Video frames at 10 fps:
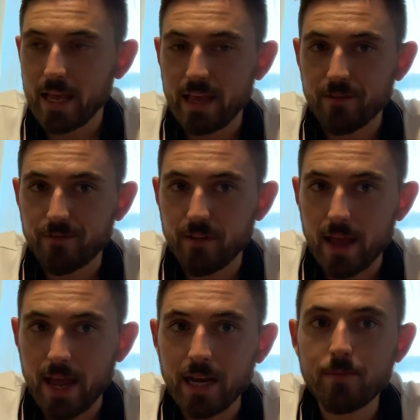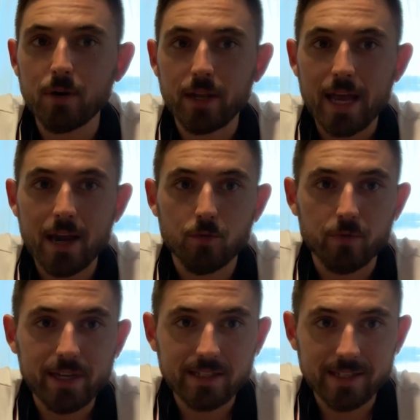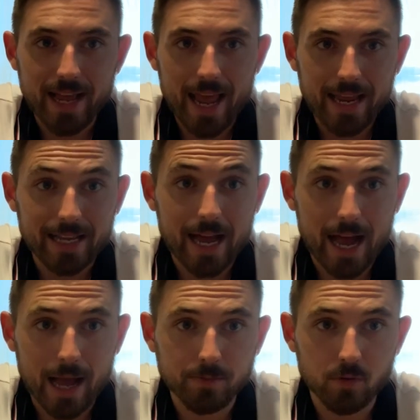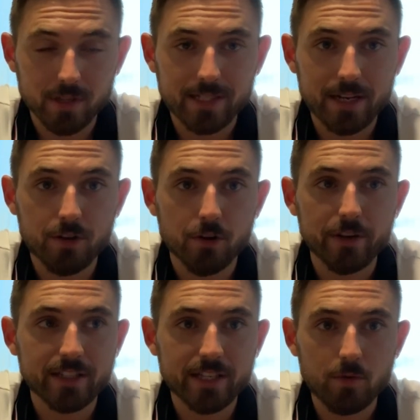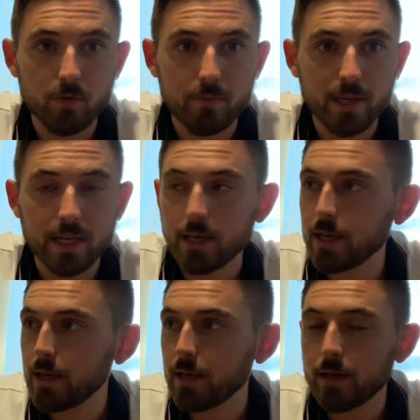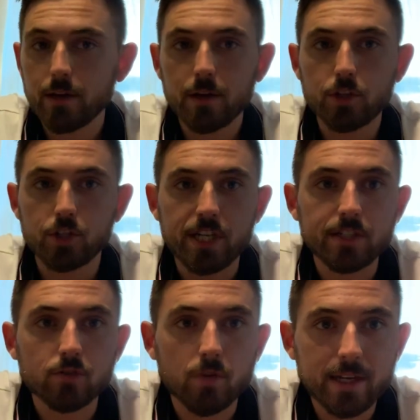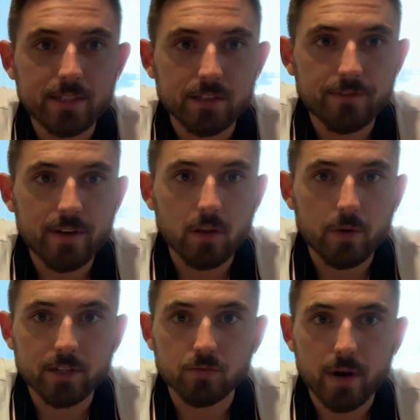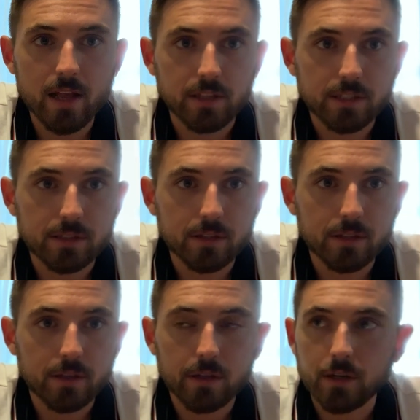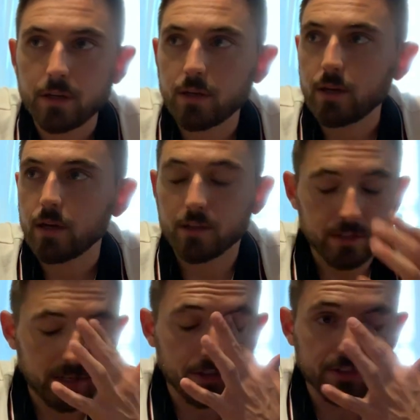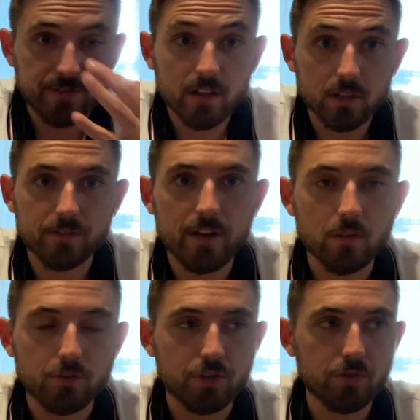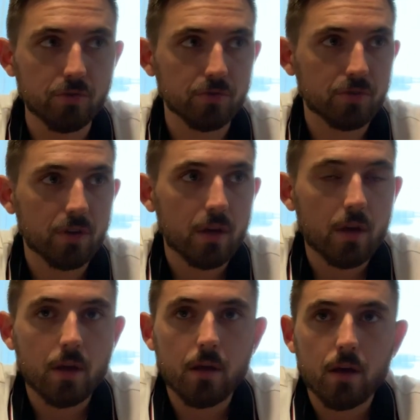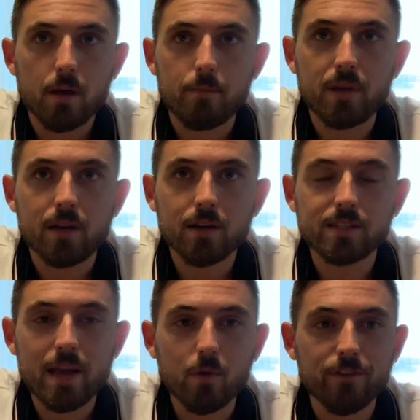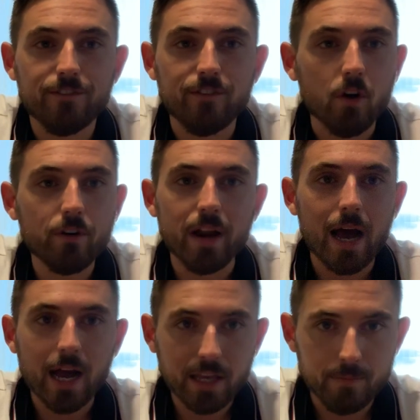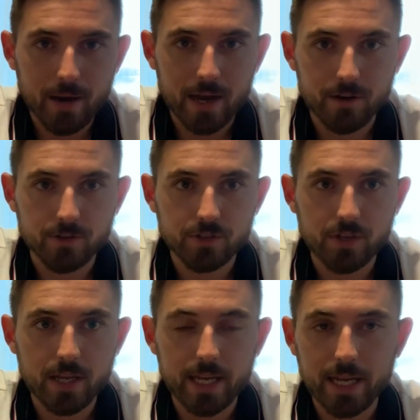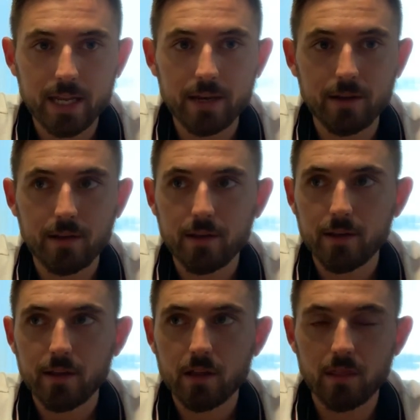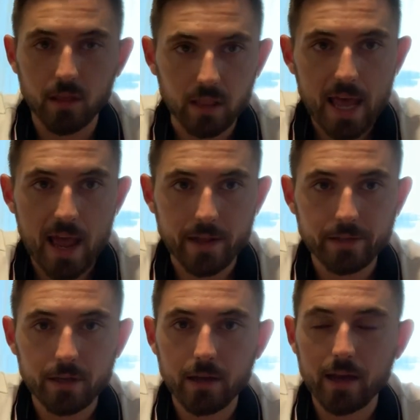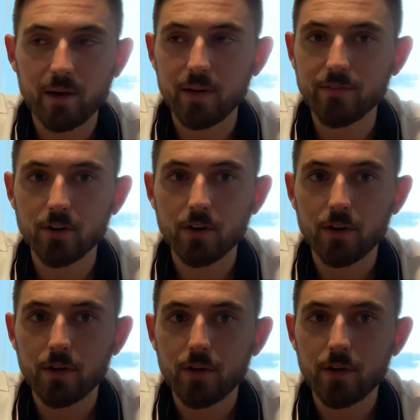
if anybody had a reason to hate cops or the centurions, it would be Jesus Christ and his fellow Israelis, his fellow, his fellow Jews, because they were foreign occupiers in the land. However,